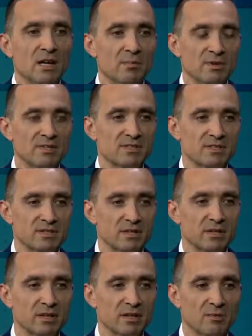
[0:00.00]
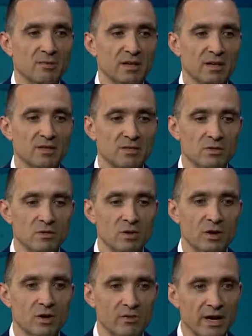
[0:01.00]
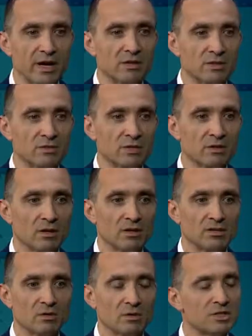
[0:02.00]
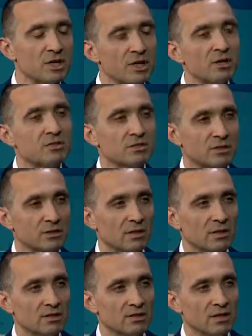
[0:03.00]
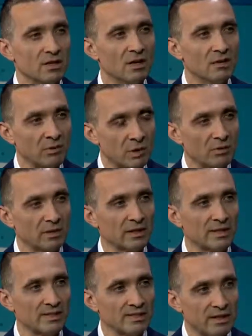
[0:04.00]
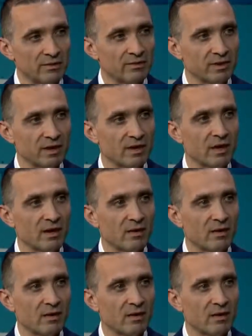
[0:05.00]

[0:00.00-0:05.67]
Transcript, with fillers: business agility, the ability to create new technology or change your technology frequently, safely,